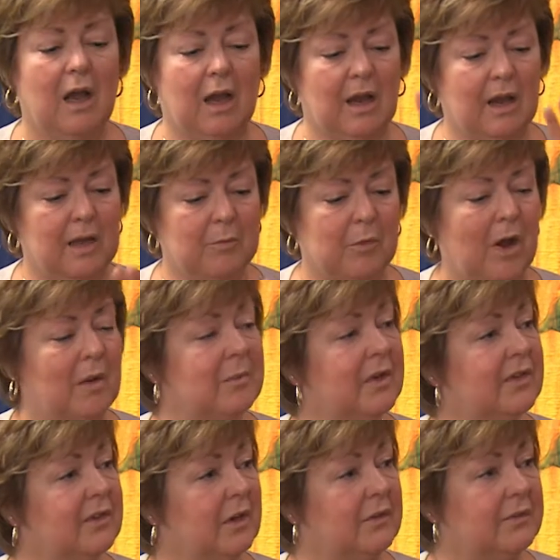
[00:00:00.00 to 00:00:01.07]
I bought
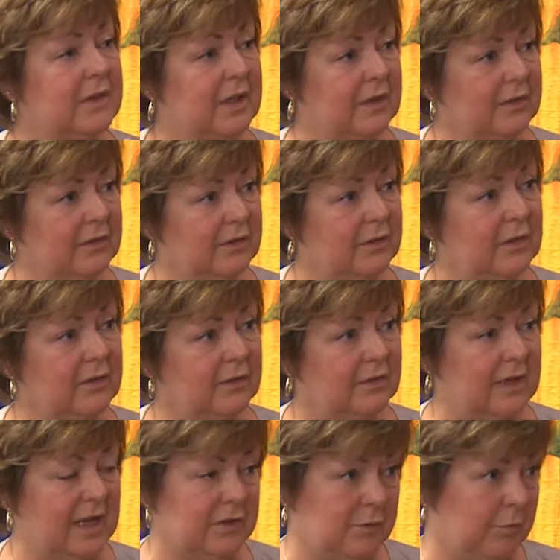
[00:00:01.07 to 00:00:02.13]
myself this
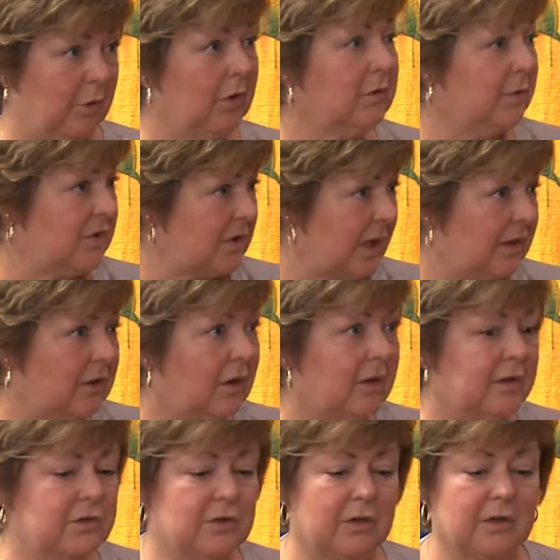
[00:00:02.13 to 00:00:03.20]
sketchbook, which I
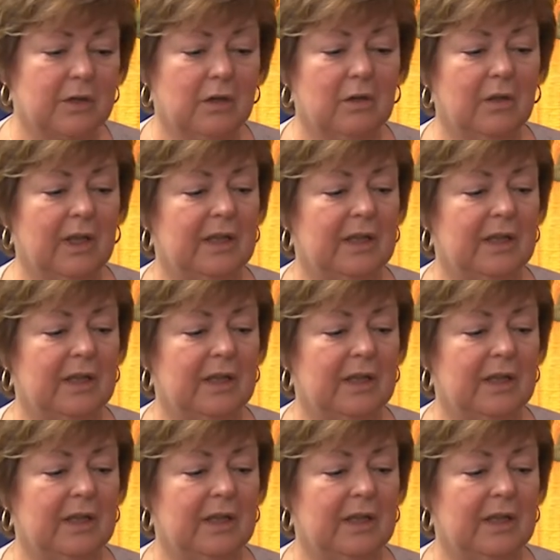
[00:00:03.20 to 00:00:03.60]
call a journal,